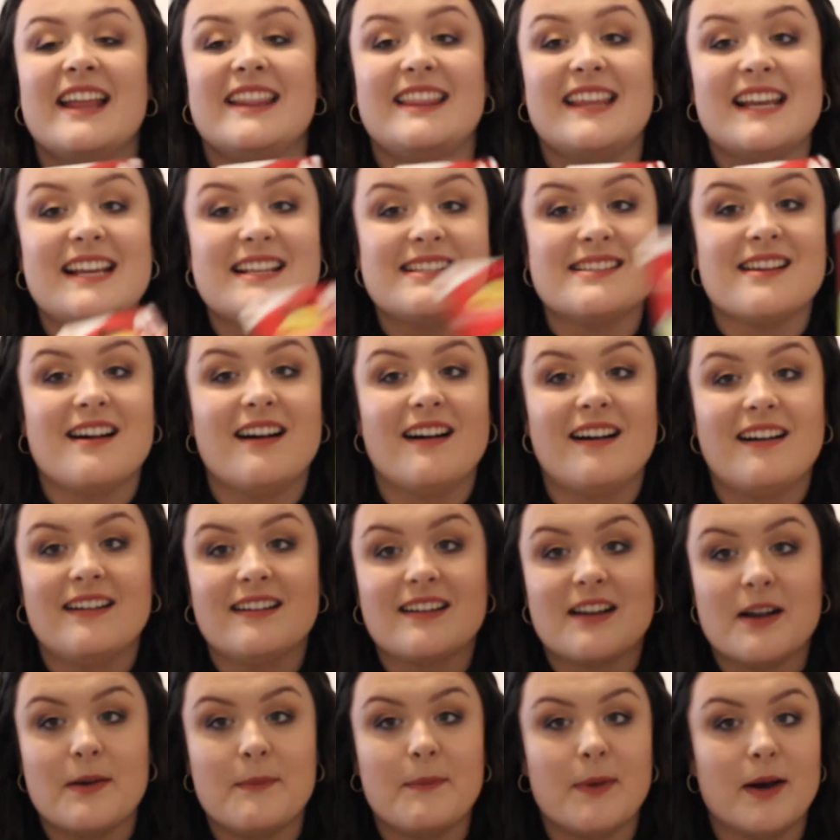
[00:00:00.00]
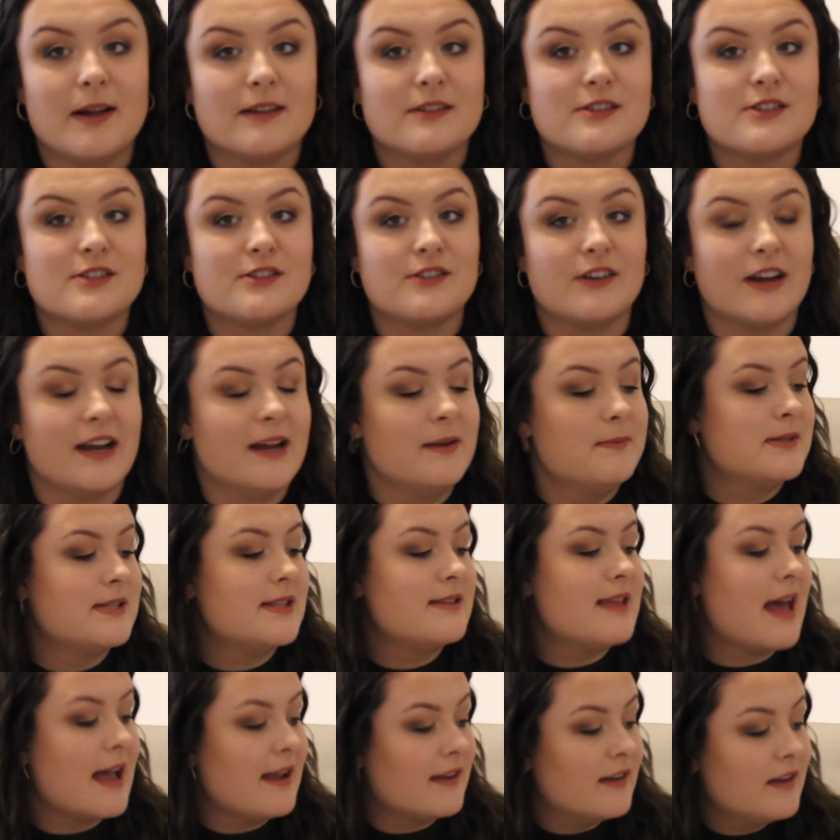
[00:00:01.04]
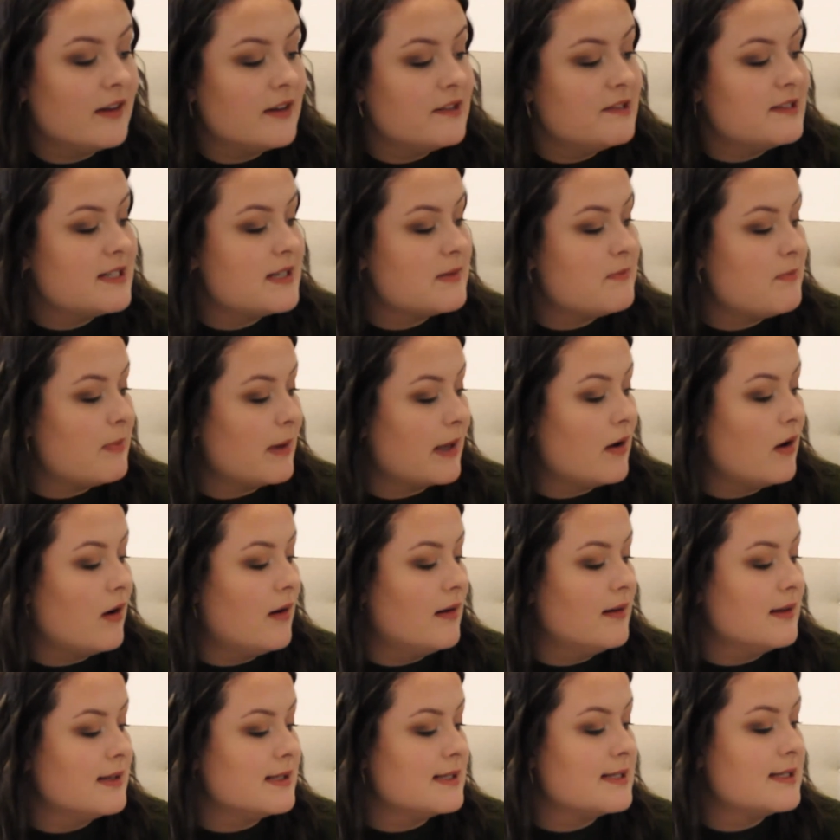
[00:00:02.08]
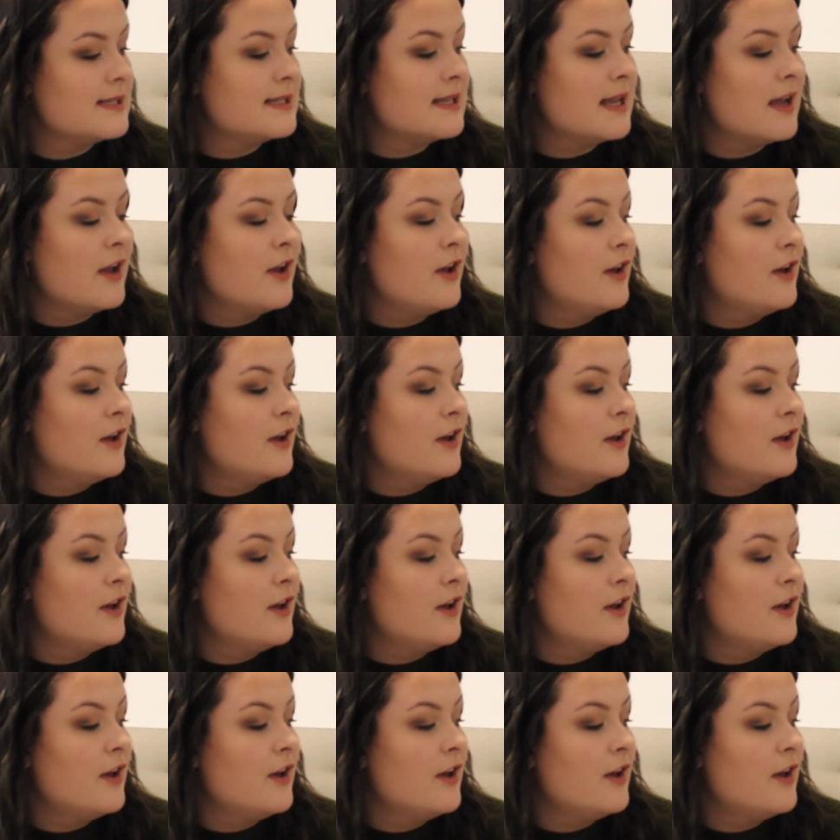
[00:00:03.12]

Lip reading: These are command strips. They're good because